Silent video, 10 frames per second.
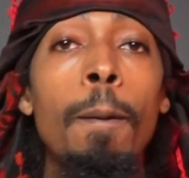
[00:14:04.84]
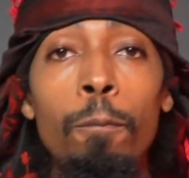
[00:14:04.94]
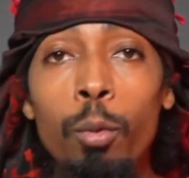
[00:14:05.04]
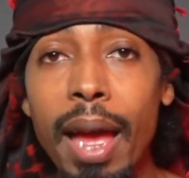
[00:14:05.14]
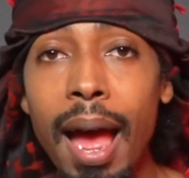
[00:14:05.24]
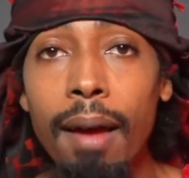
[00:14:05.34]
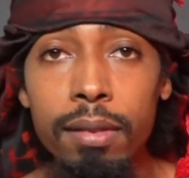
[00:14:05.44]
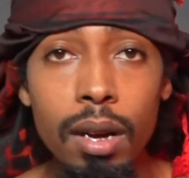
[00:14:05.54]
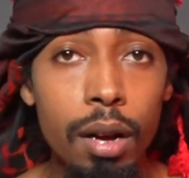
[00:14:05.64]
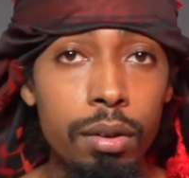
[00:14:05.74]
We have
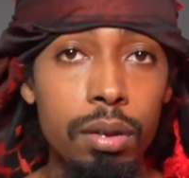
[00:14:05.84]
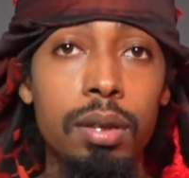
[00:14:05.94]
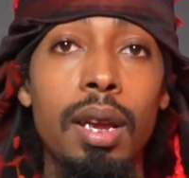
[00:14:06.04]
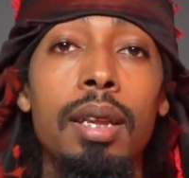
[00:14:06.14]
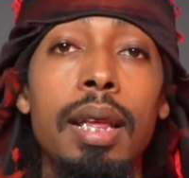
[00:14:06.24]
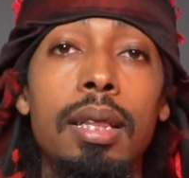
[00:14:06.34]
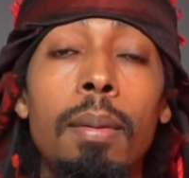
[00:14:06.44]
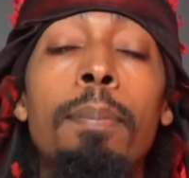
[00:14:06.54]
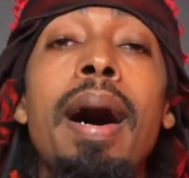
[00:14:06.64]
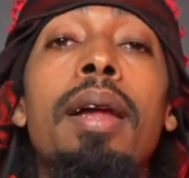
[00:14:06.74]
to understand that the
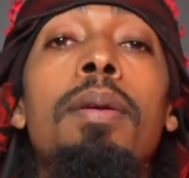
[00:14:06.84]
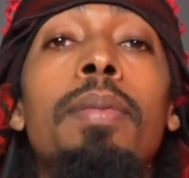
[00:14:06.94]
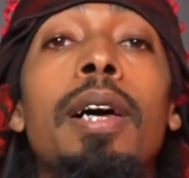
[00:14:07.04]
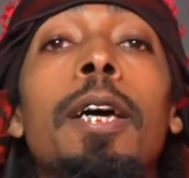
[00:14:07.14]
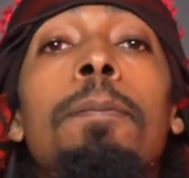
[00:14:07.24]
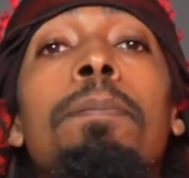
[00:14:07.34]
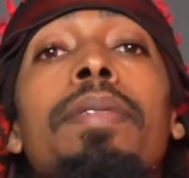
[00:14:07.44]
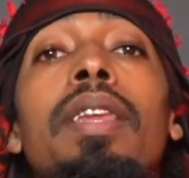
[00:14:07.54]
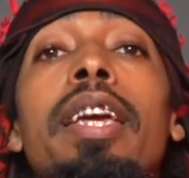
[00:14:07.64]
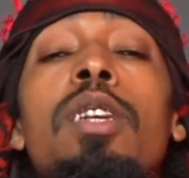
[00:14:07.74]
bottom line
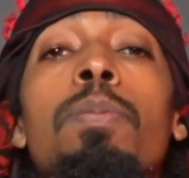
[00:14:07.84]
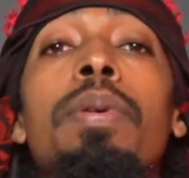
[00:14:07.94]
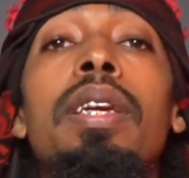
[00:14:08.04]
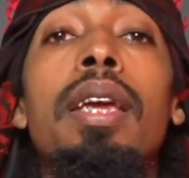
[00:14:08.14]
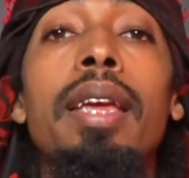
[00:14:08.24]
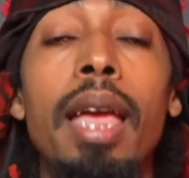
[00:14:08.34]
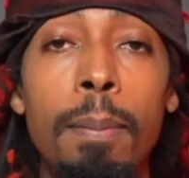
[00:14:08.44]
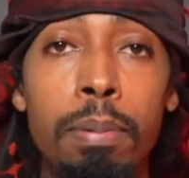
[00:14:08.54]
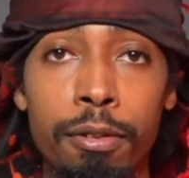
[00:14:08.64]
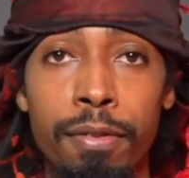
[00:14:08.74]
is being a
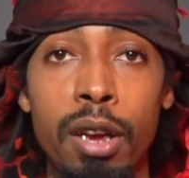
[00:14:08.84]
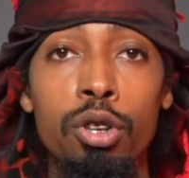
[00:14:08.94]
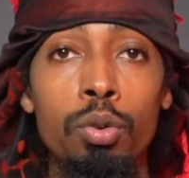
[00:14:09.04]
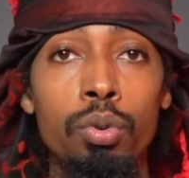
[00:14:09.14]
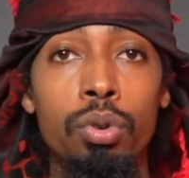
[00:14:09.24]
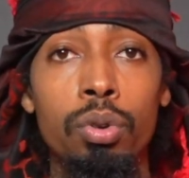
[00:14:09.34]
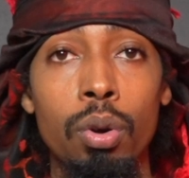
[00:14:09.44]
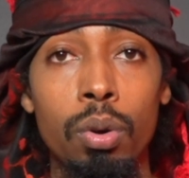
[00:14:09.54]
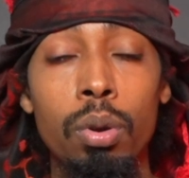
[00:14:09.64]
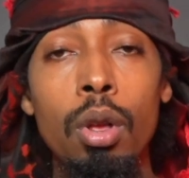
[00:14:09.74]
professional
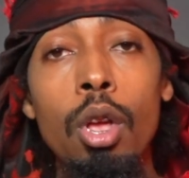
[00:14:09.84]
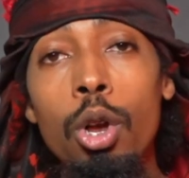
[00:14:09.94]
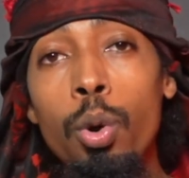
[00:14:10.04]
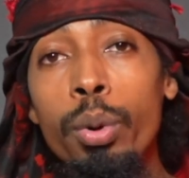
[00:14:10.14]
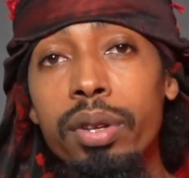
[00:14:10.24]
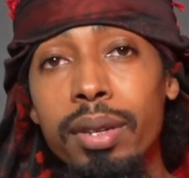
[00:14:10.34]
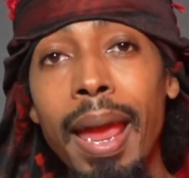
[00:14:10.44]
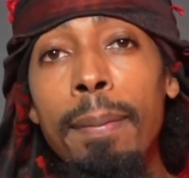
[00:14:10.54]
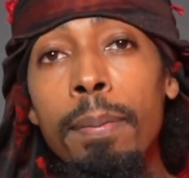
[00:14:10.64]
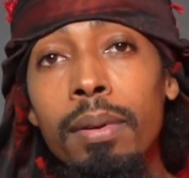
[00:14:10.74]
soul who is
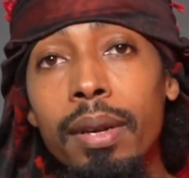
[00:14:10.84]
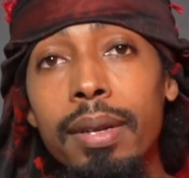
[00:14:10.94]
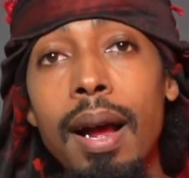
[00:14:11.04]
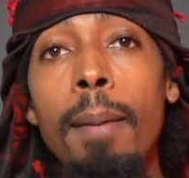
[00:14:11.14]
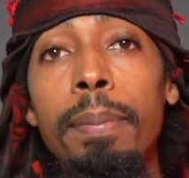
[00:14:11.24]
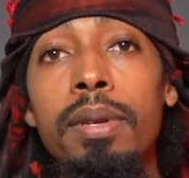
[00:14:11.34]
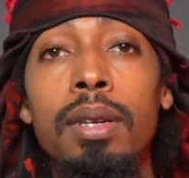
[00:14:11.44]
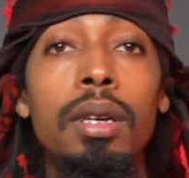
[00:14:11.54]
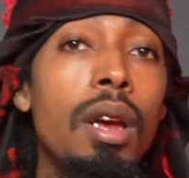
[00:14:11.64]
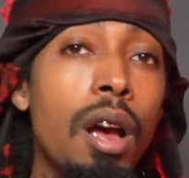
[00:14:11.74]
capable and
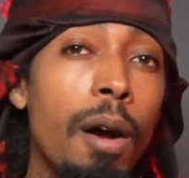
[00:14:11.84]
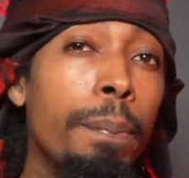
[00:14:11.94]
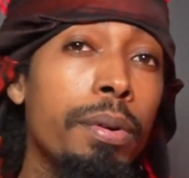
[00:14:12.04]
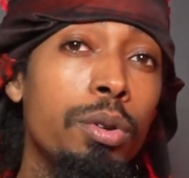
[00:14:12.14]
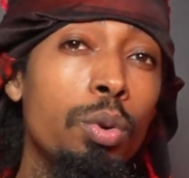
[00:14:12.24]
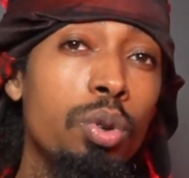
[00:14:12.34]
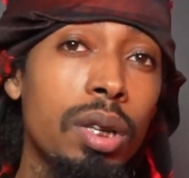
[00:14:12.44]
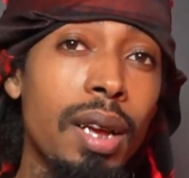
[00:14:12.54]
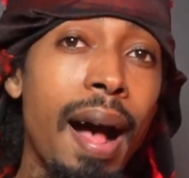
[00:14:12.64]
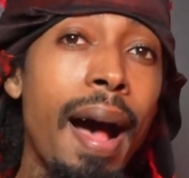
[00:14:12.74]
competent of
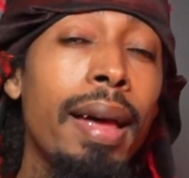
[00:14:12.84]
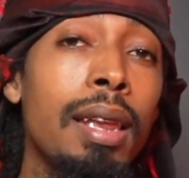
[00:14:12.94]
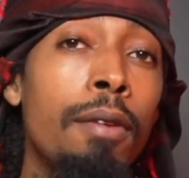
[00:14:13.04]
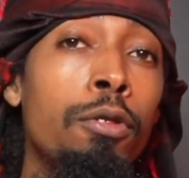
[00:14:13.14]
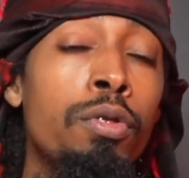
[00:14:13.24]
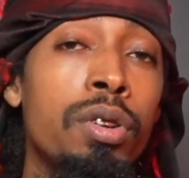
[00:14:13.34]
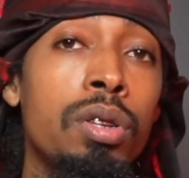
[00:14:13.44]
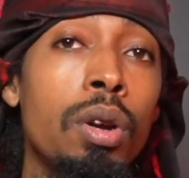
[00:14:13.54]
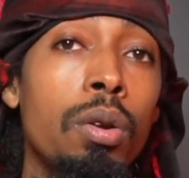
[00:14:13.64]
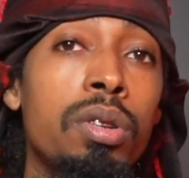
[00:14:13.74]
producing high-level
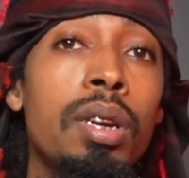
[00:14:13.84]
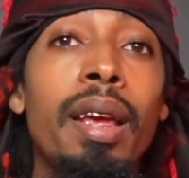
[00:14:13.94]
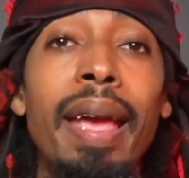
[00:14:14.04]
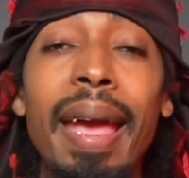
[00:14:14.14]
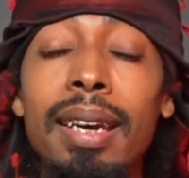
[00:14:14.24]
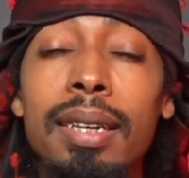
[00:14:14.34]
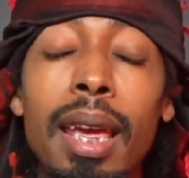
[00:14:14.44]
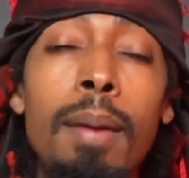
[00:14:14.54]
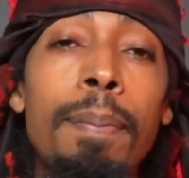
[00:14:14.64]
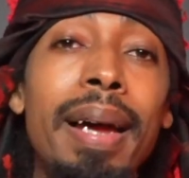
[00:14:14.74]
results, and
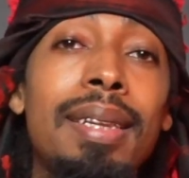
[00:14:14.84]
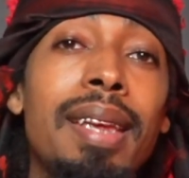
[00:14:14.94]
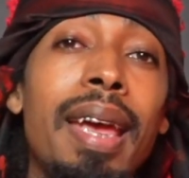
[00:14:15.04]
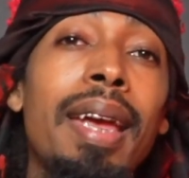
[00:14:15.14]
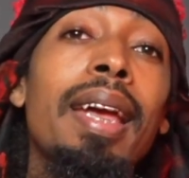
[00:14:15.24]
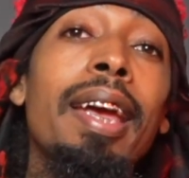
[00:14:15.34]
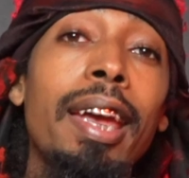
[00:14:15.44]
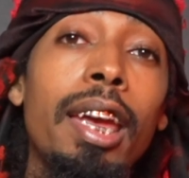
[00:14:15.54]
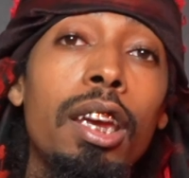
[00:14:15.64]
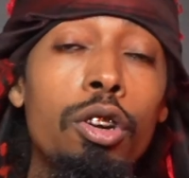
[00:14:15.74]
day by day
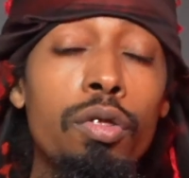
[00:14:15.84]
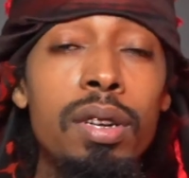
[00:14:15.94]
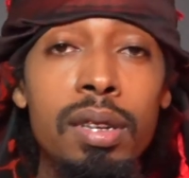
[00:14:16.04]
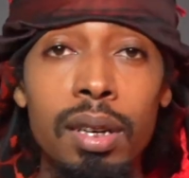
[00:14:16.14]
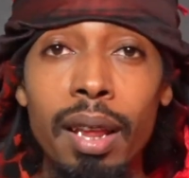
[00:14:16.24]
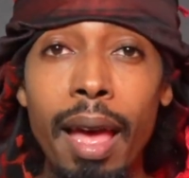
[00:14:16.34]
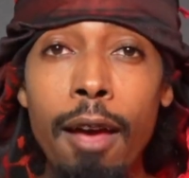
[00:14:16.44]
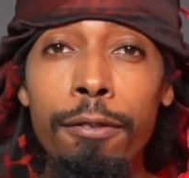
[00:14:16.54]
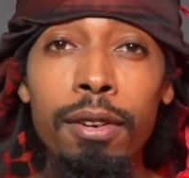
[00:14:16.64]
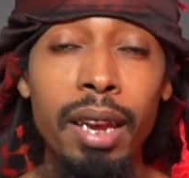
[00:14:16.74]
increasing the
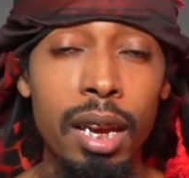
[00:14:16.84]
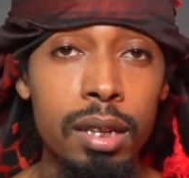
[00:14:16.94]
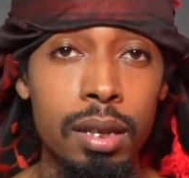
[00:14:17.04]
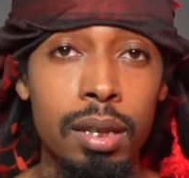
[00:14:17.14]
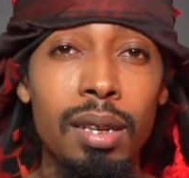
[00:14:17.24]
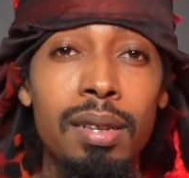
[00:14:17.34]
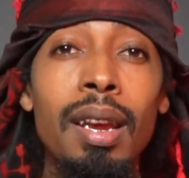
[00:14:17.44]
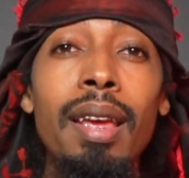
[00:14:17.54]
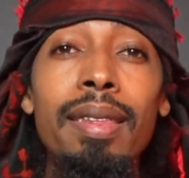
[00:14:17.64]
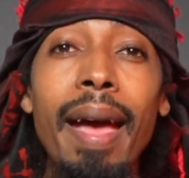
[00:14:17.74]

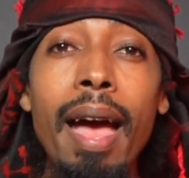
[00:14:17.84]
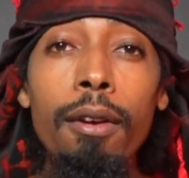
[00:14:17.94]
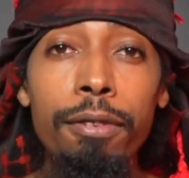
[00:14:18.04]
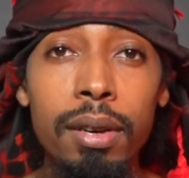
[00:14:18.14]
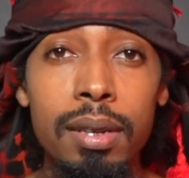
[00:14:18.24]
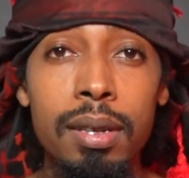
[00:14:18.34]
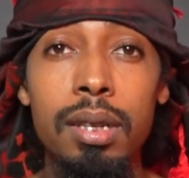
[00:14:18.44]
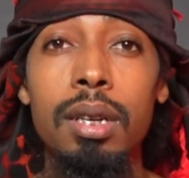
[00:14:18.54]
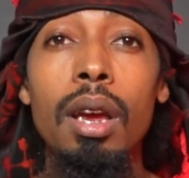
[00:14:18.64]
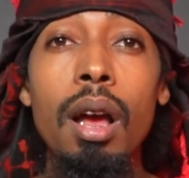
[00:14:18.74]
efficaciousness, the efficacy